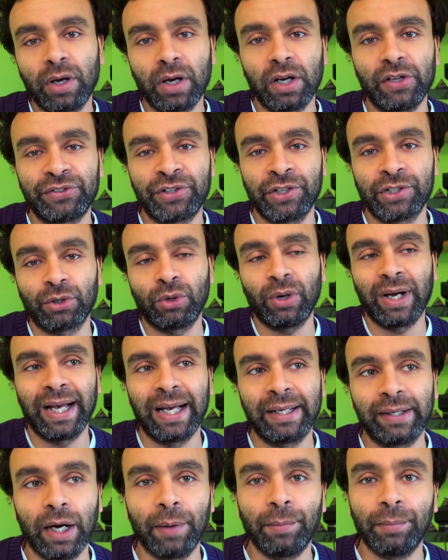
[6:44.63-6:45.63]
purchased or
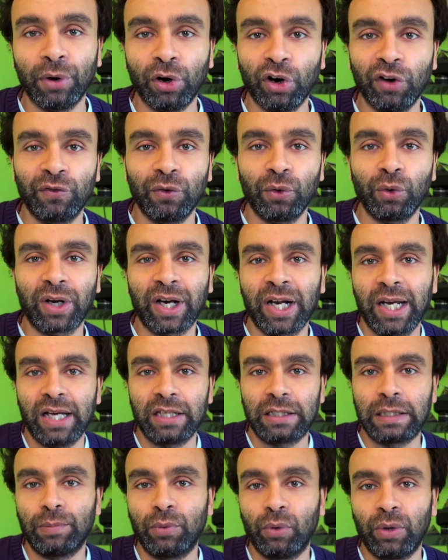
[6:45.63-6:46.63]
had a Marvel
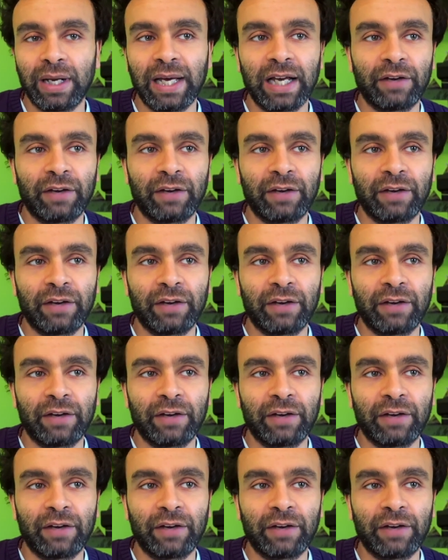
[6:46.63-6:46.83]
collectible.